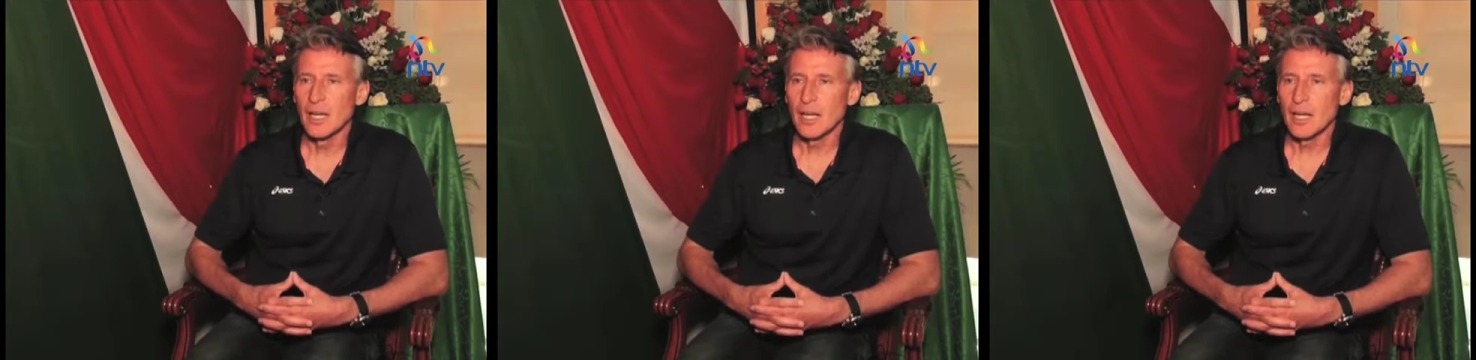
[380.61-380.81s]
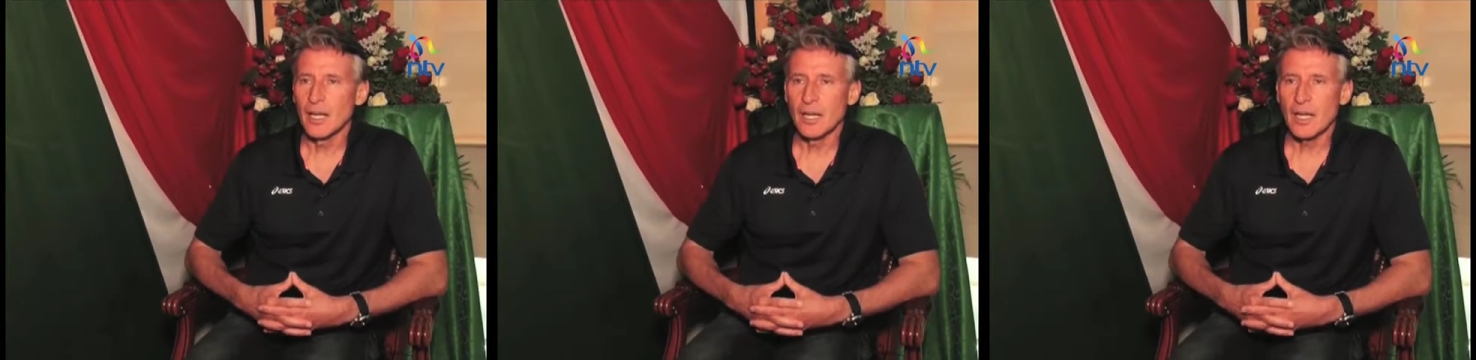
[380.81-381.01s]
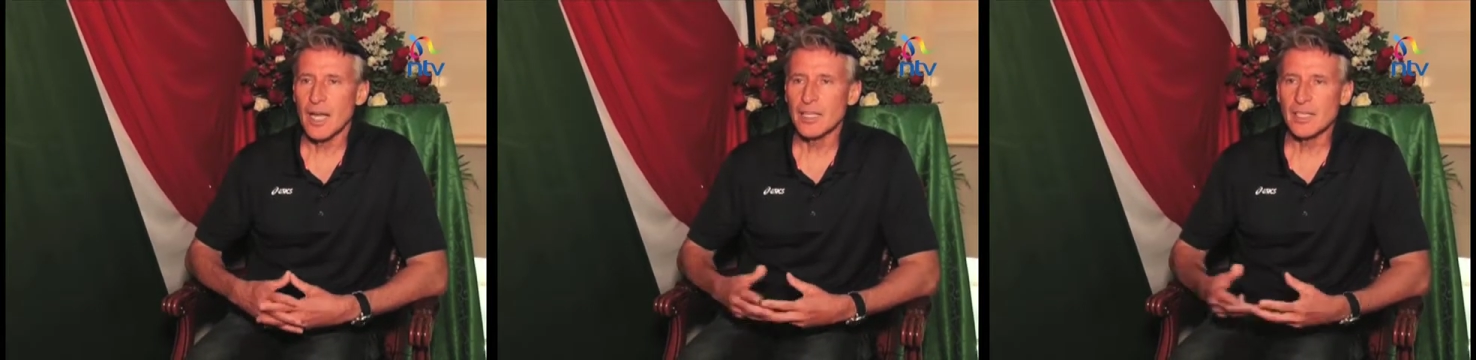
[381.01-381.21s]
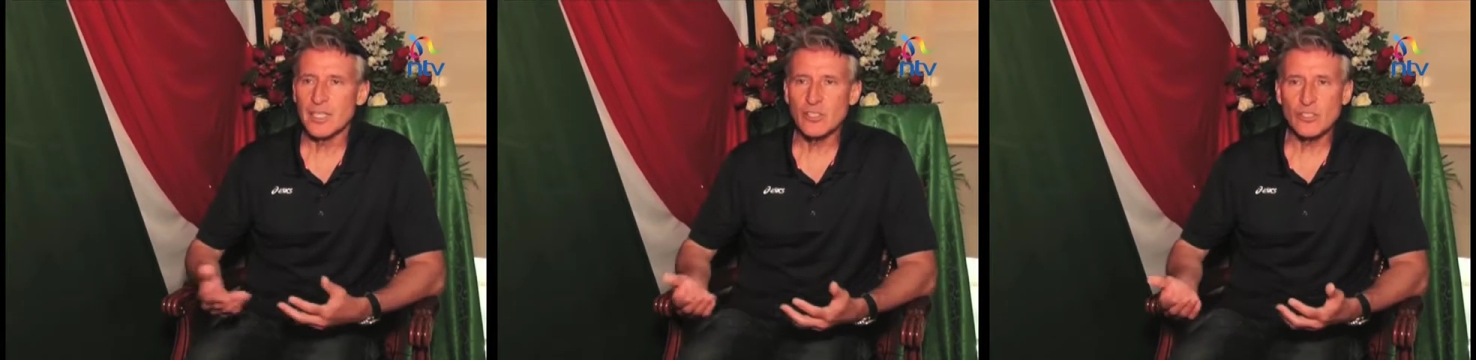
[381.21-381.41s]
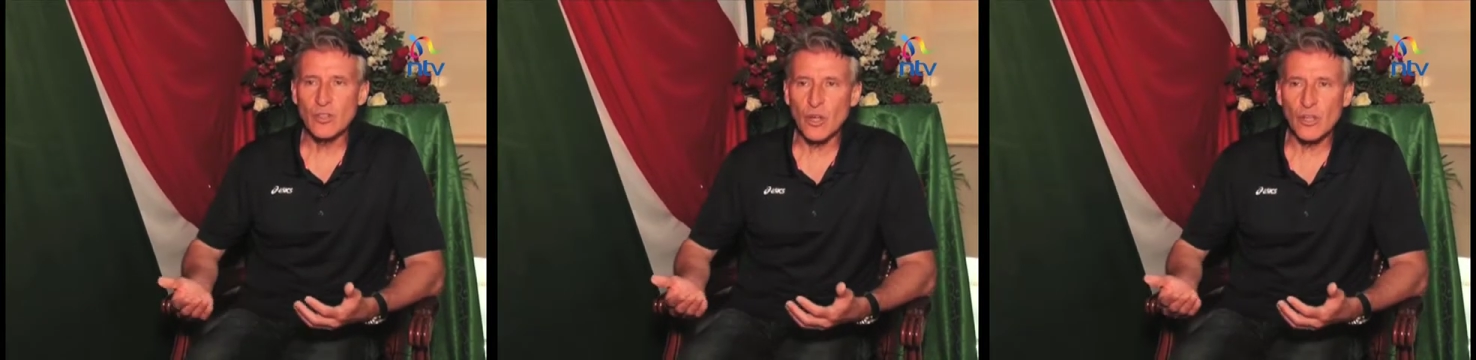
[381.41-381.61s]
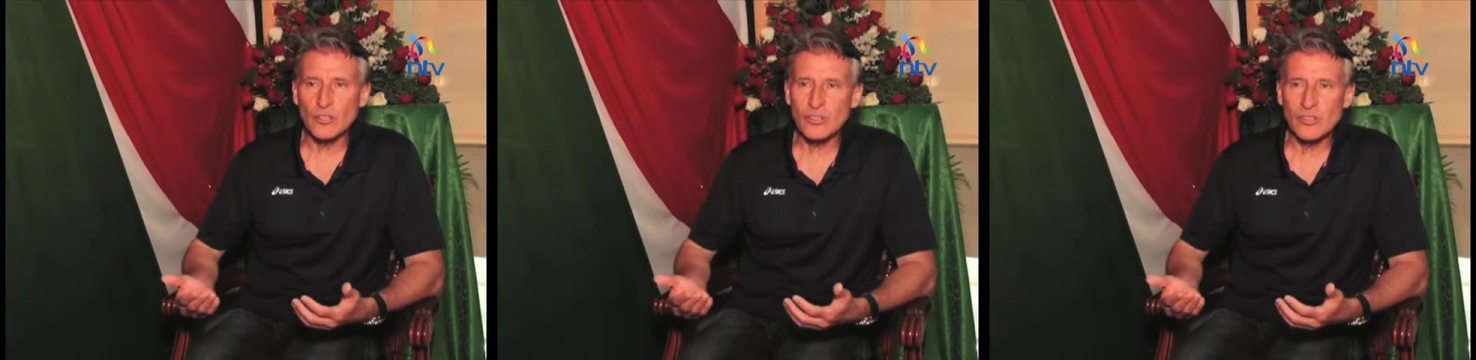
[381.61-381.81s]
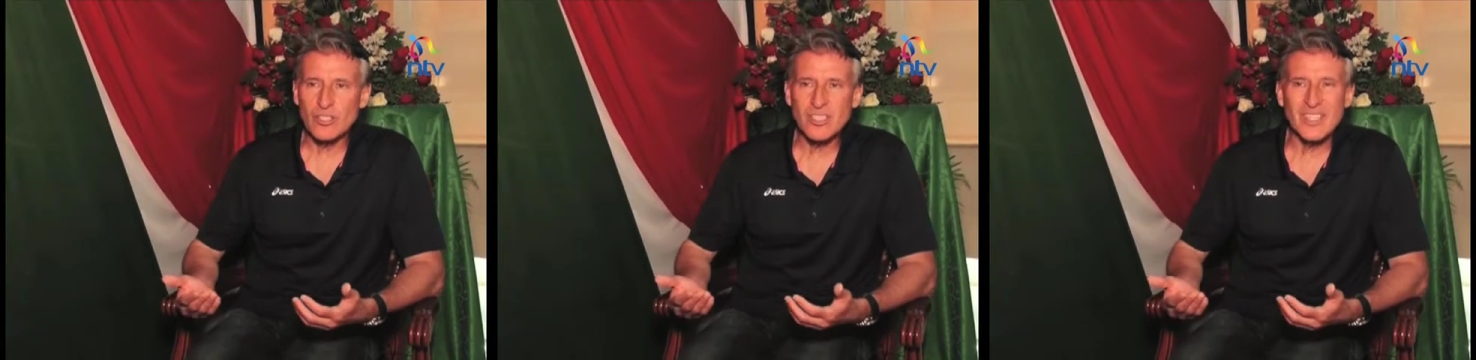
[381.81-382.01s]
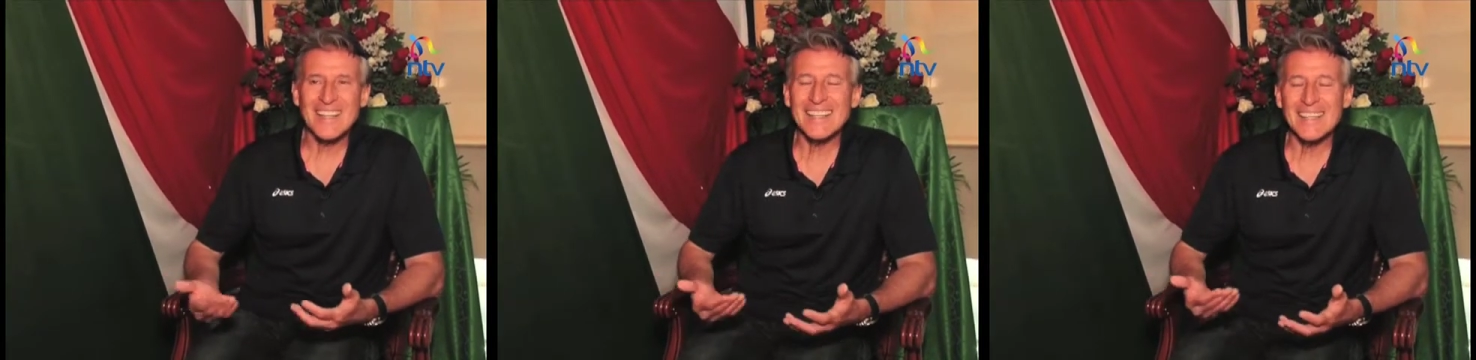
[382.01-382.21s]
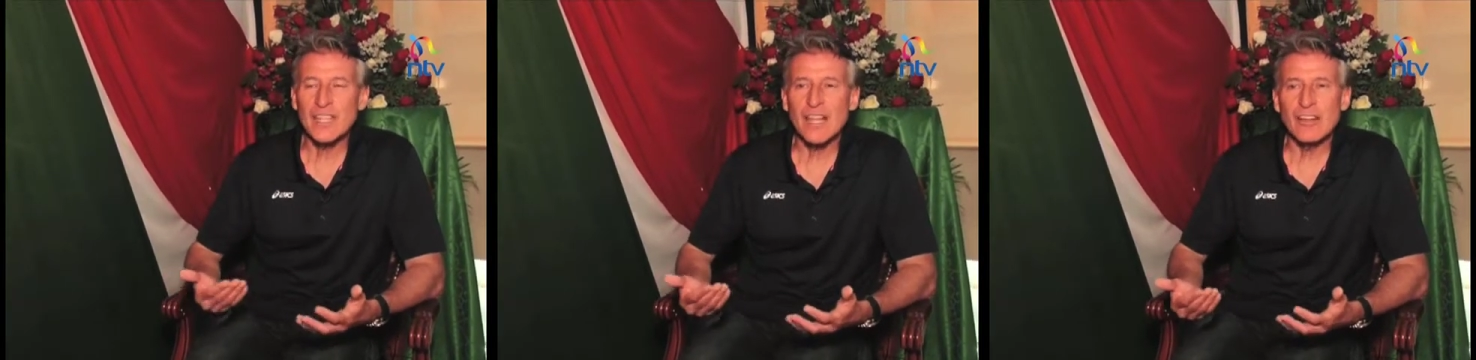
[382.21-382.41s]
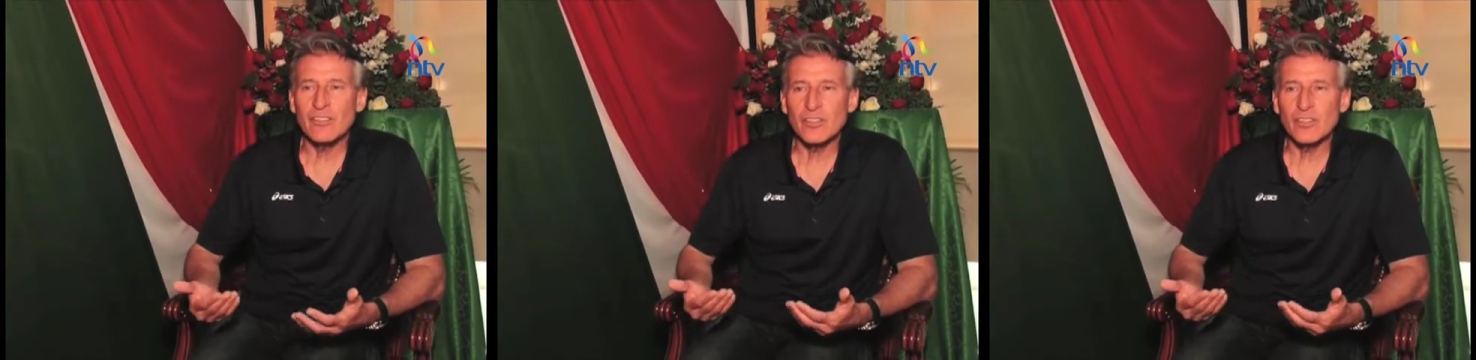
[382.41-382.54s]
And there